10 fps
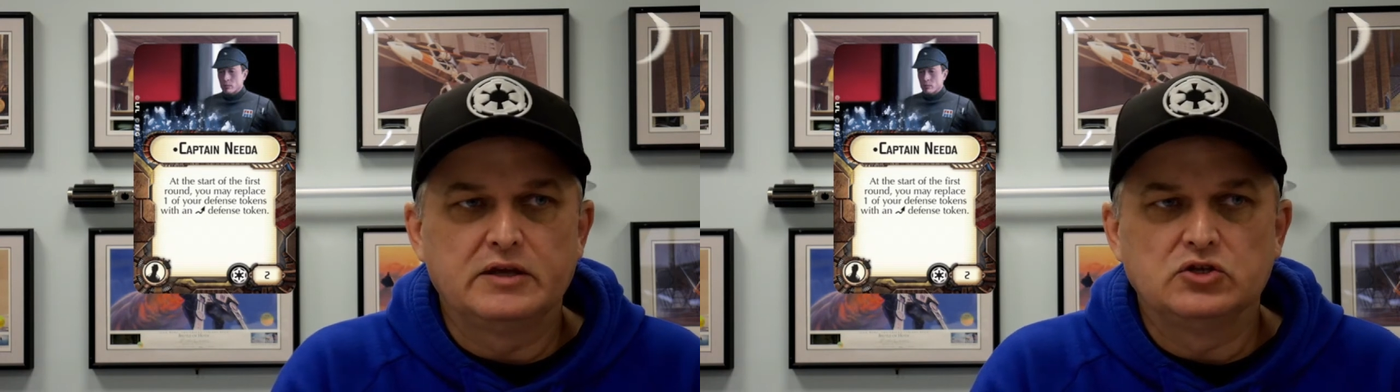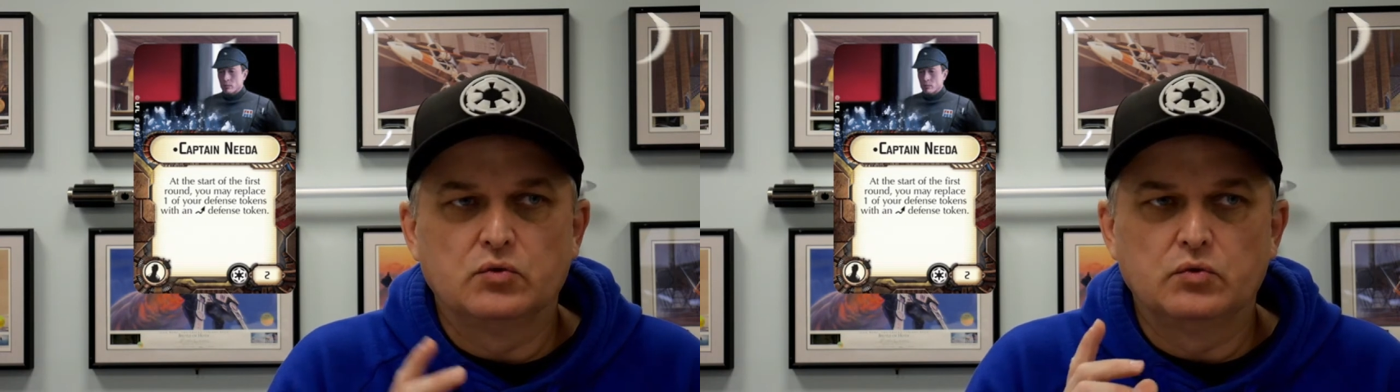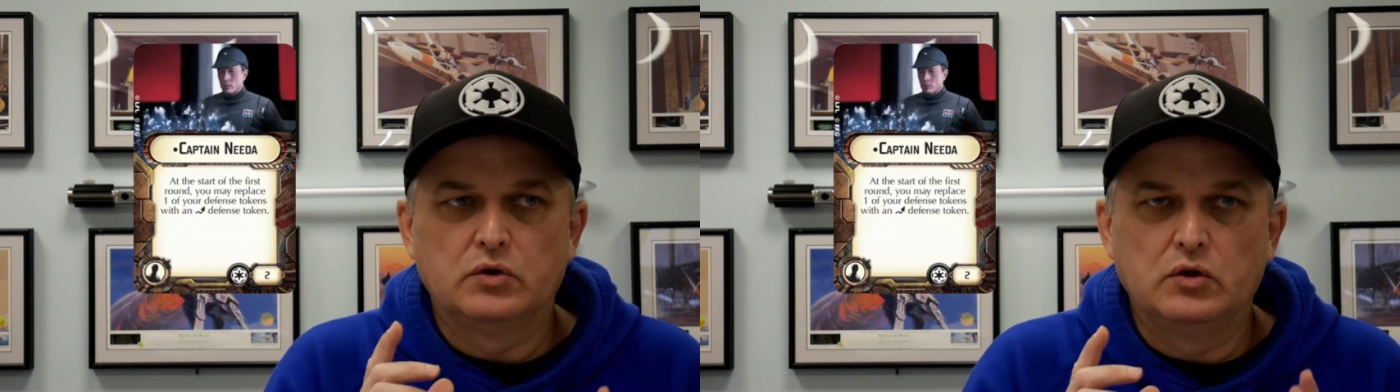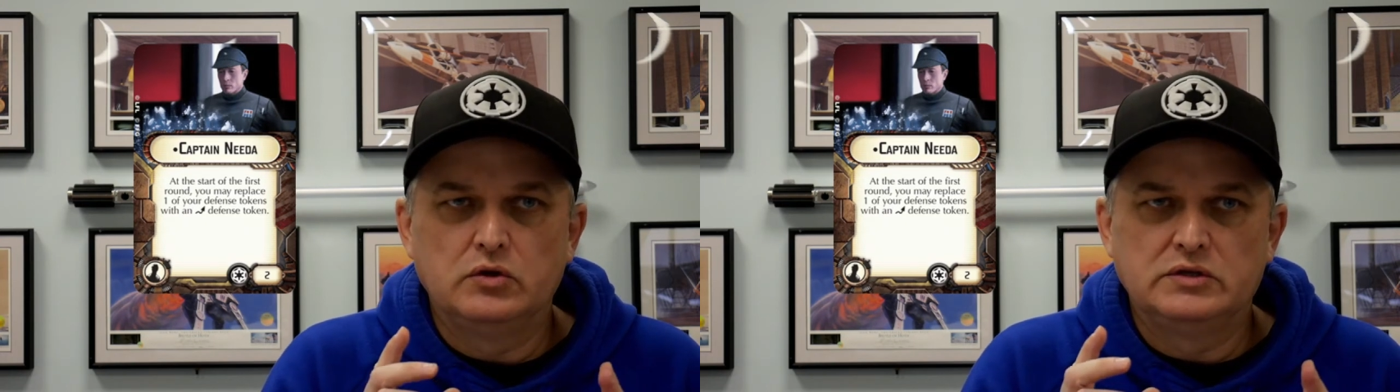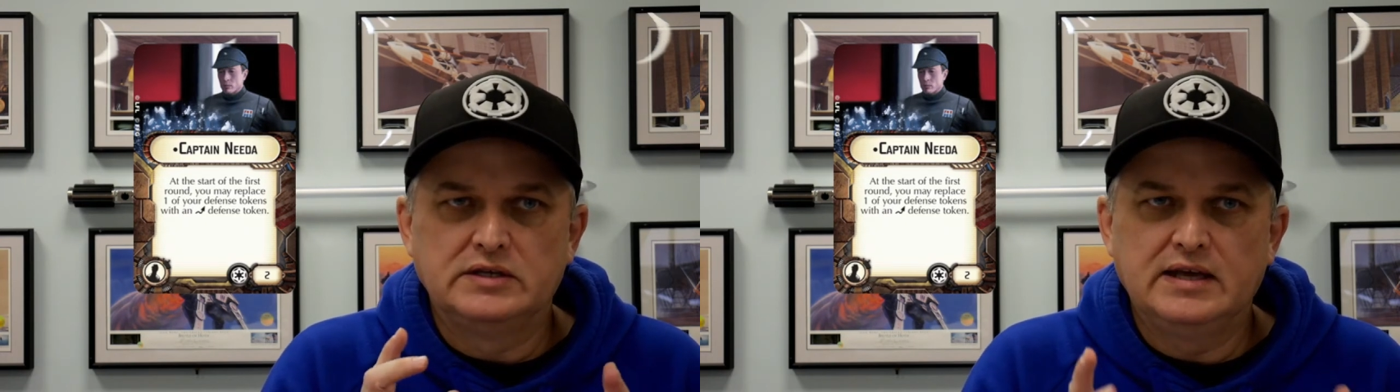So
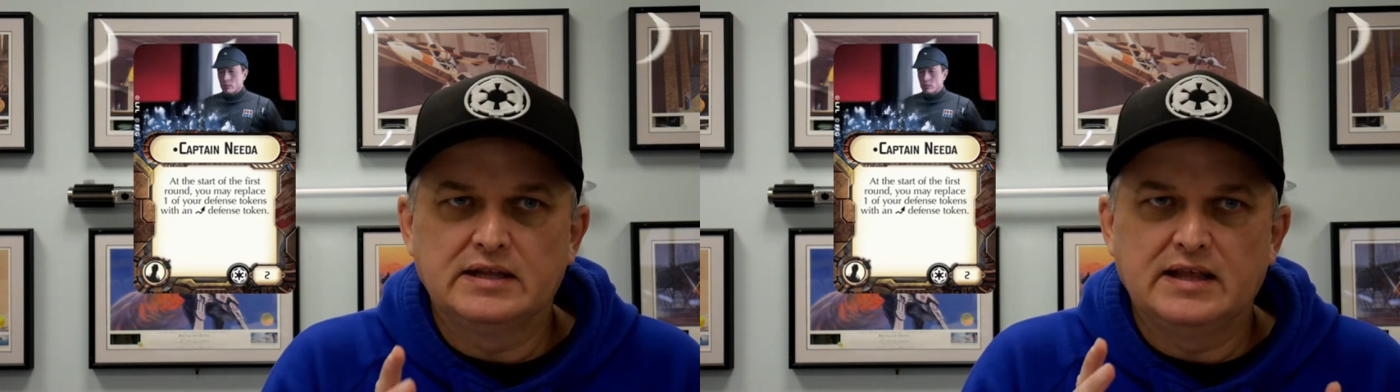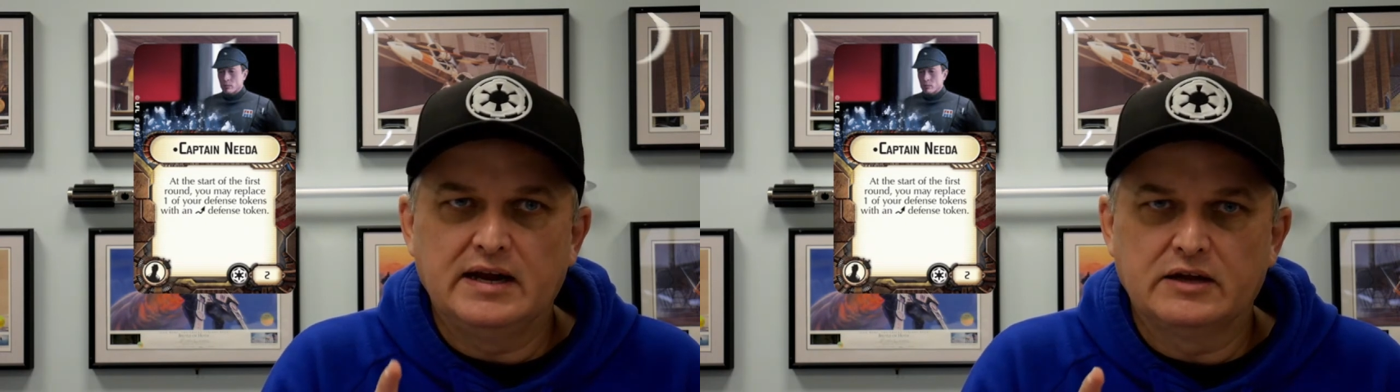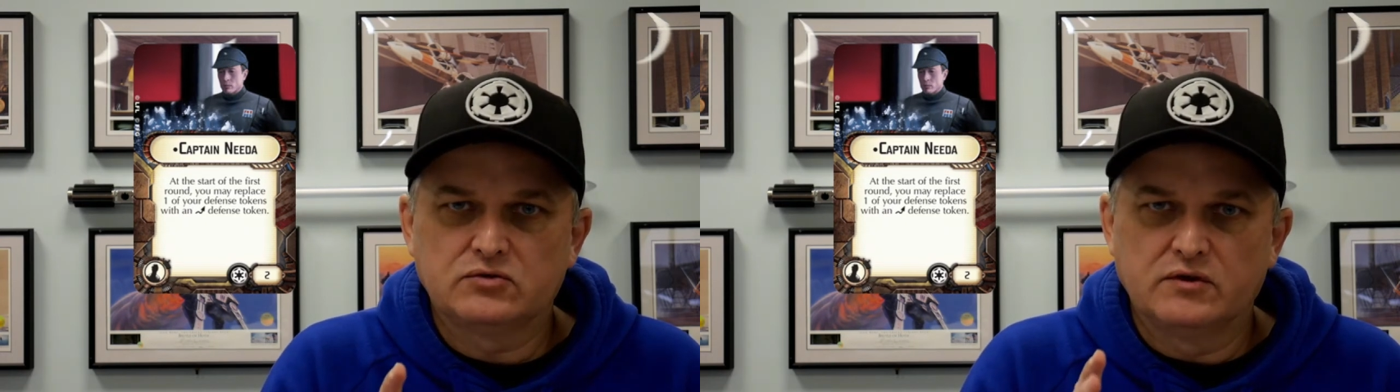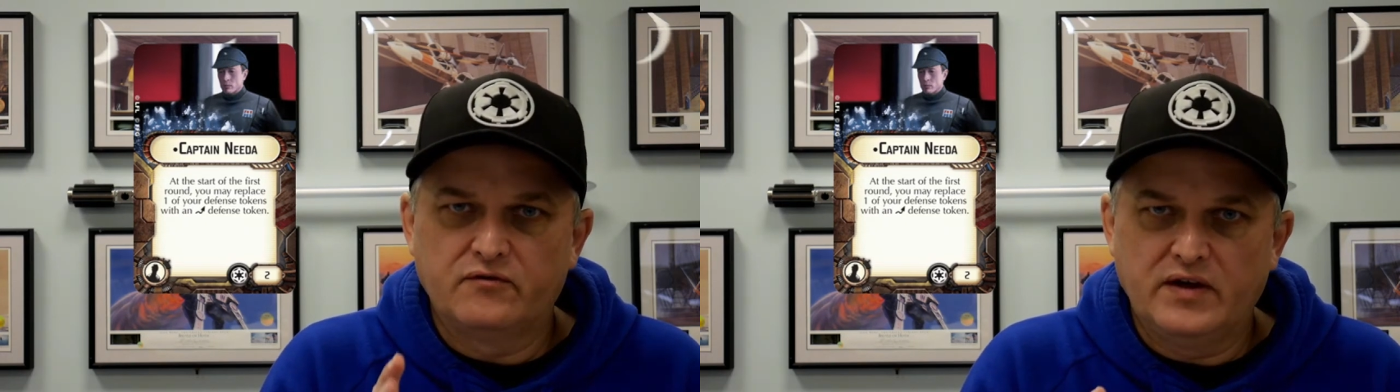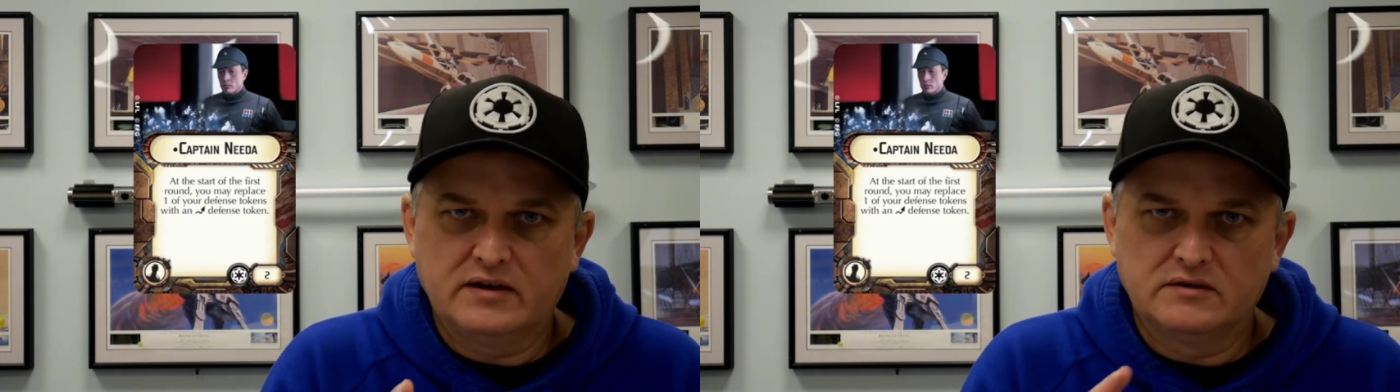to get that extra effect,